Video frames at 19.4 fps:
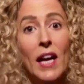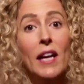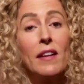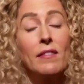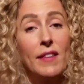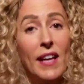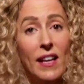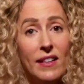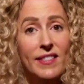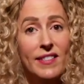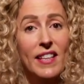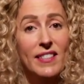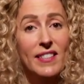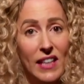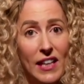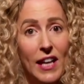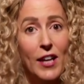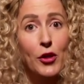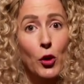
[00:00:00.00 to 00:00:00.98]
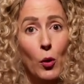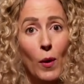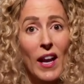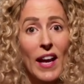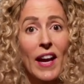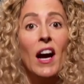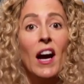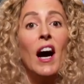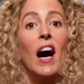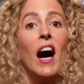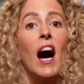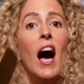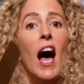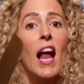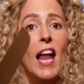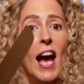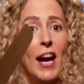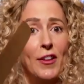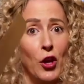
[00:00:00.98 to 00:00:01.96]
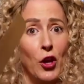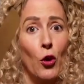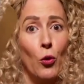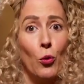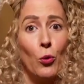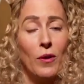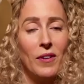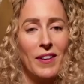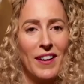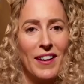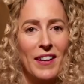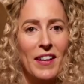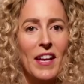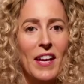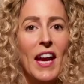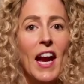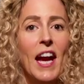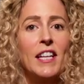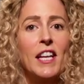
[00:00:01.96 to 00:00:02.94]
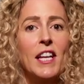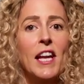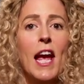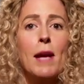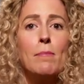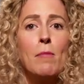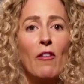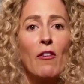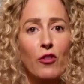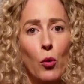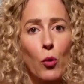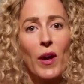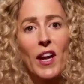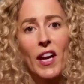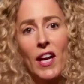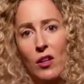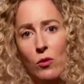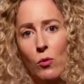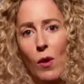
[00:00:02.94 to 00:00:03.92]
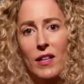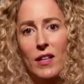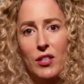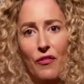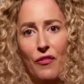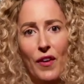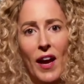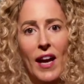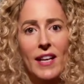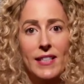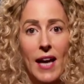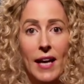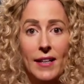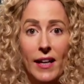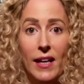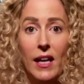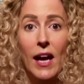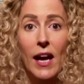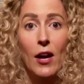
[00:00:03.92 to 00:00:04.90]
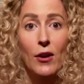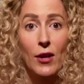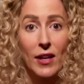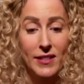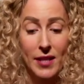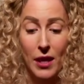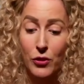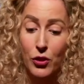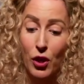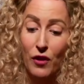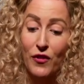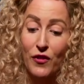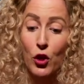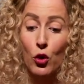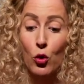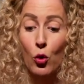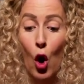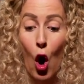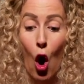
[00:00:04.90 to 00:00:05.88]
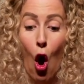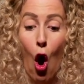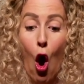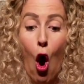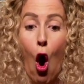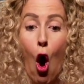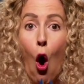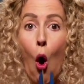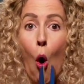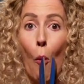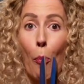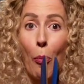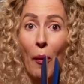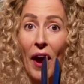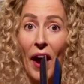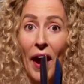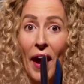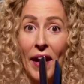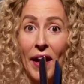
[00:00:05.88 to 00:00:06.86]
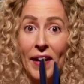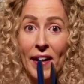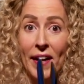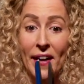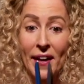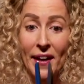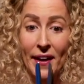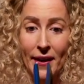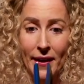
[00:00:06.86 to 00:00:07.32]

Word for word: This is literally all I do. In the name of Queen What's-Her-Face, I declare this interview open.